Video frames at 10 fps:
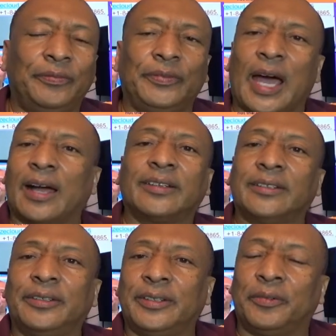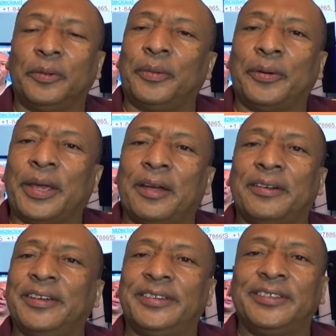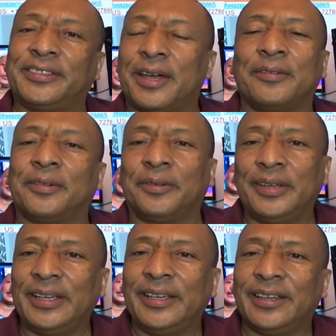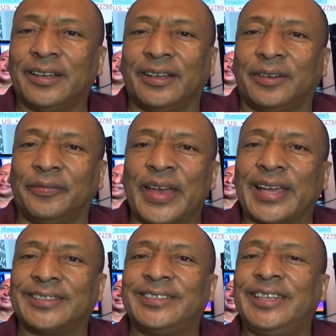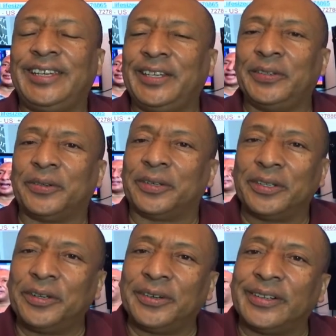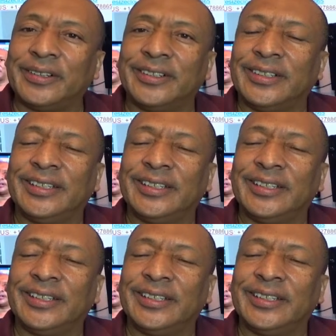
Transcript: doctor in a remote area discovered uh, vaccine or cure.